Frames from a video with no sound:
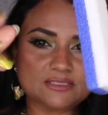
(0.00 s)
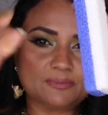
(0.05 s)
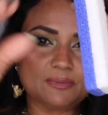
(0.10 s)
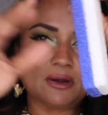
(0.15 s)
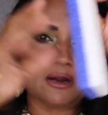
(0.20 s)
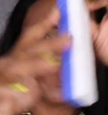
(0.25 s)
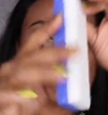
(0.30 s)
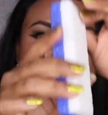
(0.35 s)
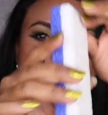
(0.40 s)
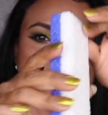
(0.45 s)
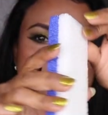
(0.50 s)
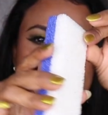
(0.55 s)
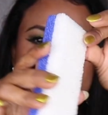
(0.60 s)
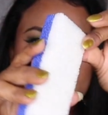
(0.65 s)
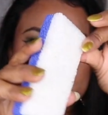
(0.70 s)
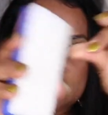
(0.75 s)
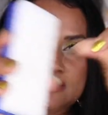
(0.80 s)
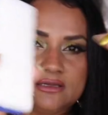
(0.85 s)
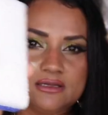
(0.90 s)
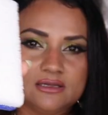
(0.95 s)
apart
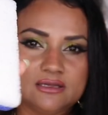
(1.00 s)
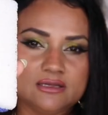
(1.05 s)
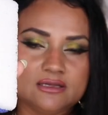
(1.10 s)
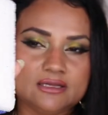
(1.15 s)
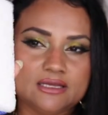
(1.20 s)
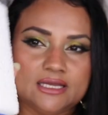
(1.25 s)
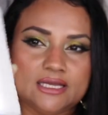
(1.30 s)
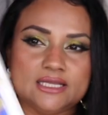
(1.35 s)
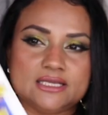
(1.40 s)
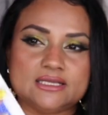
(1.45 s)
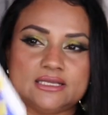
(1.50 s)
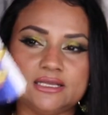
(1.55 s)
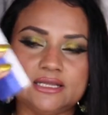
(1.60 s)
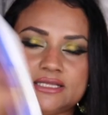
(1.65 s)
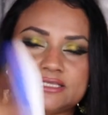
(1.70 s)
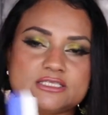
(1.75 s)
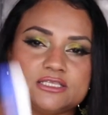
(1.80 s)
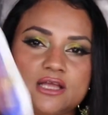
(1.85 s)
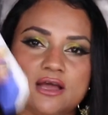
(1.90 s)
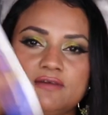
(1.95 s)
it
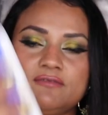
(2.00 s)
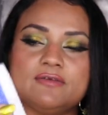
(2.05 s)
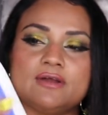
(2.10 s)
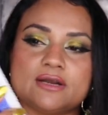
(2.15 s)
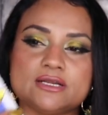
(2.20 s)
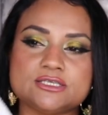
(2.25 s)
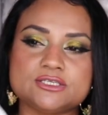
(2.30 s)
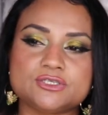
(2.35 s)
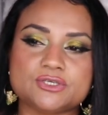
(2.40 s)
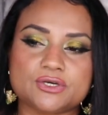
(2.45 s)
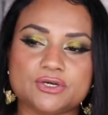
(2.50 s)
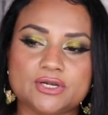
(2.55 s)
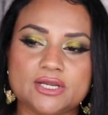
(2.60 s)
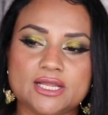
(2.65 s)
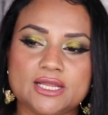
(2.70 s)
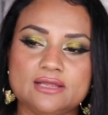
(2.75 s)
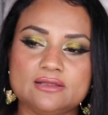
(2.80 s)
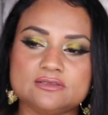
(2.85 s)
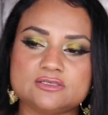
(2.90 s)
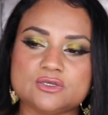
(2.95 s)
it's not very
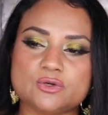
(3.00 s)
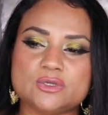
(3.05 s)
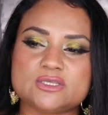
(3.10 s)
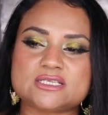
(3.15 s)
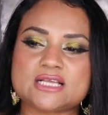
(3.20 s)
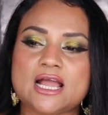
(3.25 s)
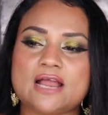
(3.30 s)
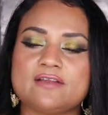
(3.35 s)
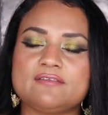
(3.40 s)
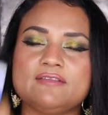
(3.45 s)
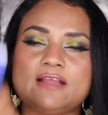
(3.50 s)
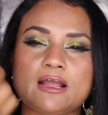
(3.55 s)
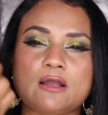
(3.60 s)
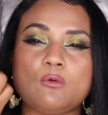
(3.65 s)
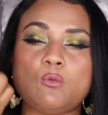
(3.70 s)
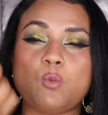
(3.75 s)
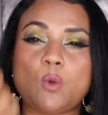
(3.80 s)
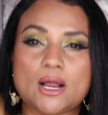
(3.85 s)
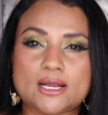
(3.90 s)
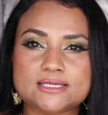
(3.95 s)
sturdy so it's kind of like a
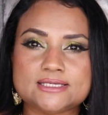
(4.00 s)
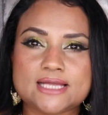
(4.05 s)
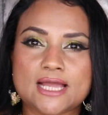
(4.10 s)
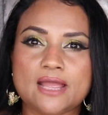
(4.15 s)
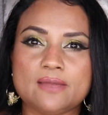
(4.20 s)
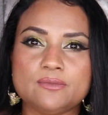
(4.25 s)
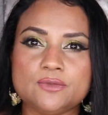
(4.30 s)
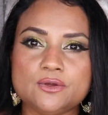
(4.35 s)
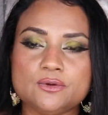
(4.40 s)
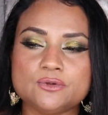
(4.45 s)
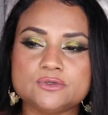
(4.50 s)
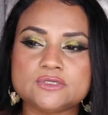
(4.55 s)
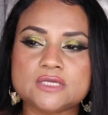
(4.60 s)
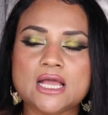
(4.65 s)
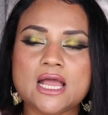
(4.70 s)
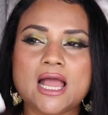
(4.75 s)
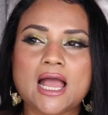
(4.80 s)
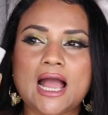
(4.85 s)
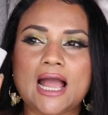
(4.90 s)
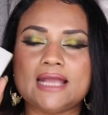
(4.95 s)
one-time use
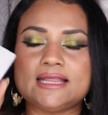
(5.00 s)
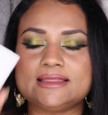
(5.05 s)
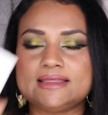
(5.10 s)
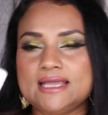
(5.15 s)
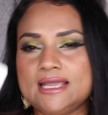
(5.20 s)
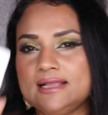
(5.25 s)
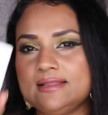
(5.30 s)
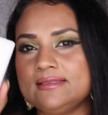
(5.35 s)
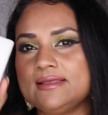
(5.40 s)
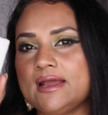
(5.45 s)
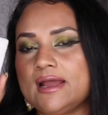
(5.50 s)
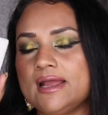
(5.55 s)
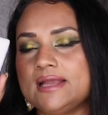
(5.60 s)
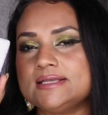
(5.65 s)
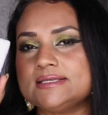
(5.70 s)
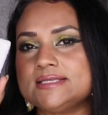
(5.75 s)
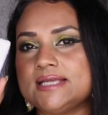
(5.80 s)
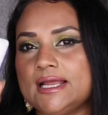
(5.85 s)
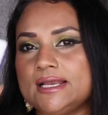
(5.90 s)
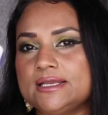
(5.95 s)
i think they're
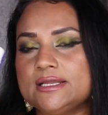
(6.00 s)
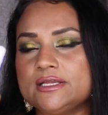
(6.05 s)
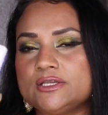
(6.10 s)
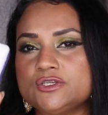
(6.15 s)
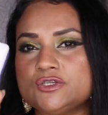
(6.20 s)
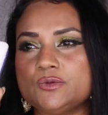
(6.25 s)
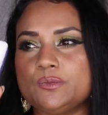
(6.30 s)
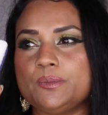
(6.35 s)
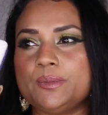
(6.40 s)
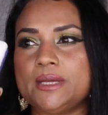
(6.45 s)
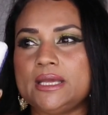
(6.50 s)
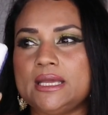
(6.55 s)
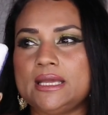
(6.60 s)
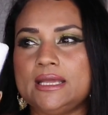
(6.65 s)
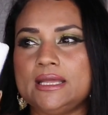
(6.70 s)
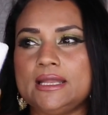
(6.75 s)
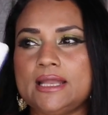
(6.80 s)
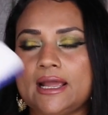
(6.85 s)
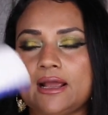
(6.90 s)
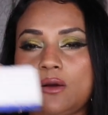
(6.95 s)
intended to
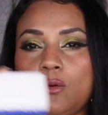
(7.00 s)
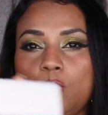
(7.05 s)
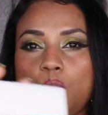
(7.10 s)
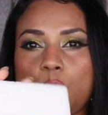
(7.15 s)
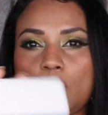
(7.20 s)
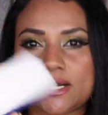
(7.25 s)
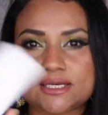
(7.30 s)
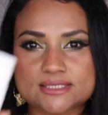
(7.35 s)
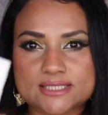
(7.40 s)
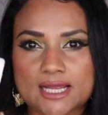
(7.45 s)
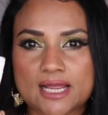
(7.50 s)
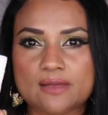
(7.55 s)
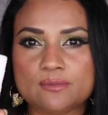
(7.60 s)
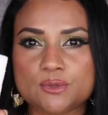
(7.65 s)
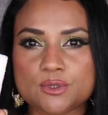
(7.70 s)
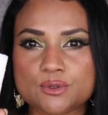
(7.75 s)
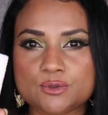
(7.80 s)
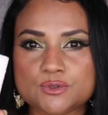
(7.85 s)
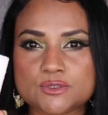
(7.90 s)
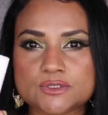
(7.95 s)
be like a one-time
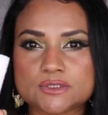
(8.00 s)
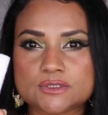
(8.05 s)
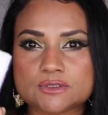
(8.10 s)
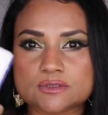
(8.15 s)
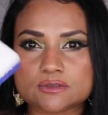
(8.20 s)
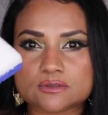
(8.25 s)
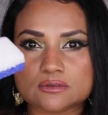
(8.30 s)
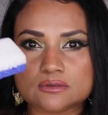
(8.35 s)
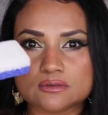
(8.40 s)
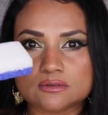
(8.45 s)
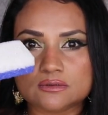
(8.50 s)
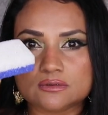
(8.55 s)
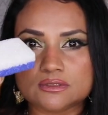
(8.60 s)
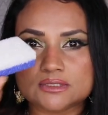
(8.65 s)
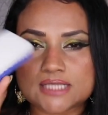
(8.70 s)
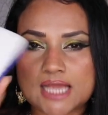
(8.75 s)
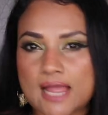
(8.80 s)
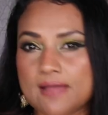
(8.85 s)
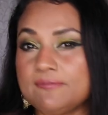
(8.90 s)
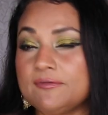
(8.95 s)
use
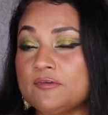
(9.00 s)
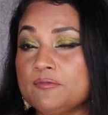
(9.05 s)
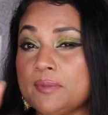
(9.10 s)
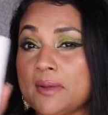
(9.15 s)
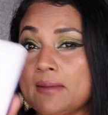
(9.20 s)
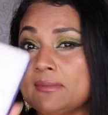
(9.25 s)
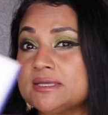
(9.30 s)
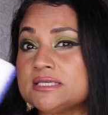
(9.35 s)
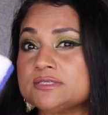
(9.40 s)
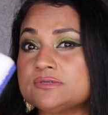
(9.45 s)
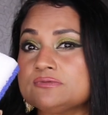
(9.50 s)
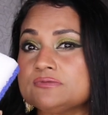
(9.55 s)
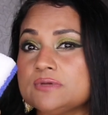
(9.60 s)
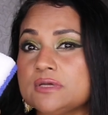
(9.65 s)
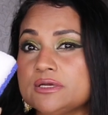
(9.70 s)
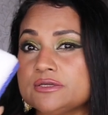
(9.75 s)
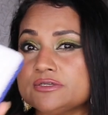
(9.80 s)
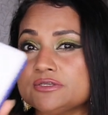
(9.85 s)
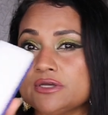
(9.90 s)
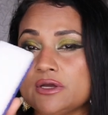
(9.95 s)
type of pumice
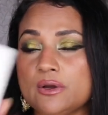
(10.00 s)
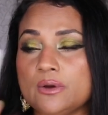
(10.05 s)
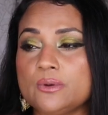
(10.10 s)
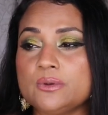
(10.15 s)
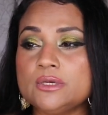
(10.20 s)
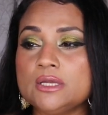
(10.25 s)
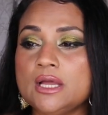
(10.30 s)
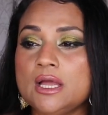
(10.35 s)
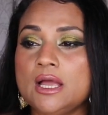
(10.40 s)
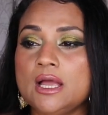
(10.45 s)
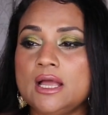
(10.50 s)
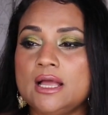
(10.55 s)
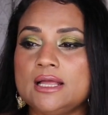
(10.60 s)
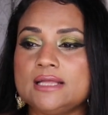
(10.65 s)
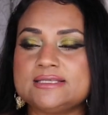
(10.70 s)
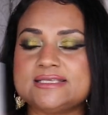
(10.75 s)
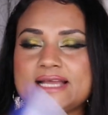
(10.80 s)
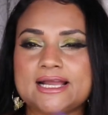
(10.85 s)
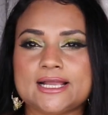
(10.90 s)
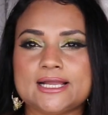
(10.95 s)
stone
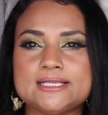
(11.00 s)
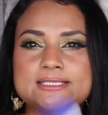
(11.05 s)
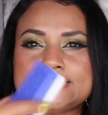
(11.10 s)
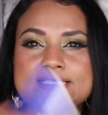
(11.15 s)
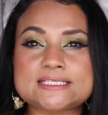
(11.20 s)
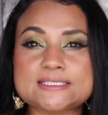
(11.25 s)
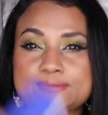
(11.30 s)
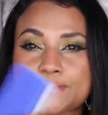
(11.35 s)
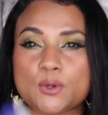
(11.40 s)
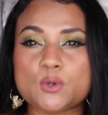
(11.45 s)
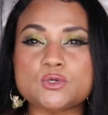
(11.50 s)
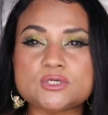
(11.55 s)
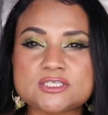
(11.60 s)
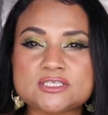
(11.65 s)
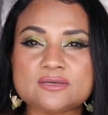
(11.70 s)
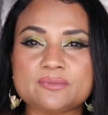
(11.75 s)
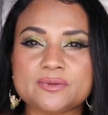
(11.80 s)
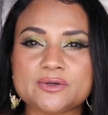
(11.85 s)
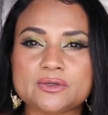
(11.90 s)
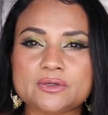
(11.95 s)
it's like a
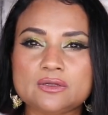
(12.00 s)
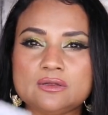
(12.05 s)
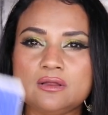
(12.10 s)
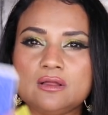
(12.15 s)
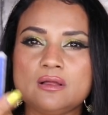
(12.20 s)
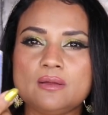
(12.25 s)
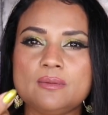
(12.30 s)
disposable